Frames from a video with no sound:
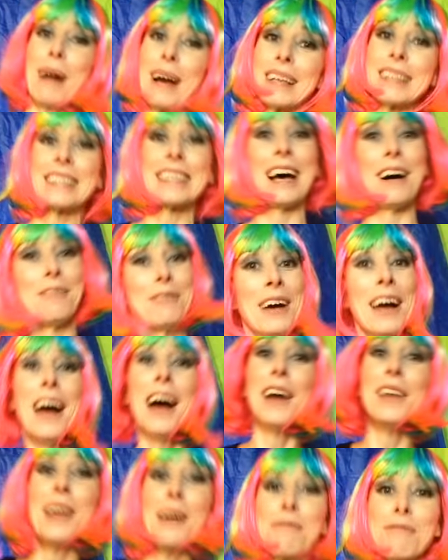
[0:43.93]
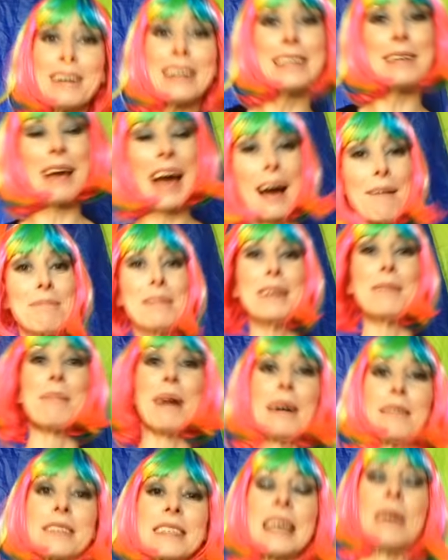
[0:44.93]
myself and I'm really happy
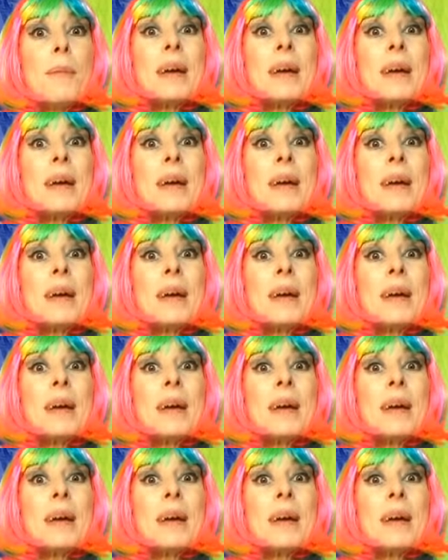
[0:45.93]
about it.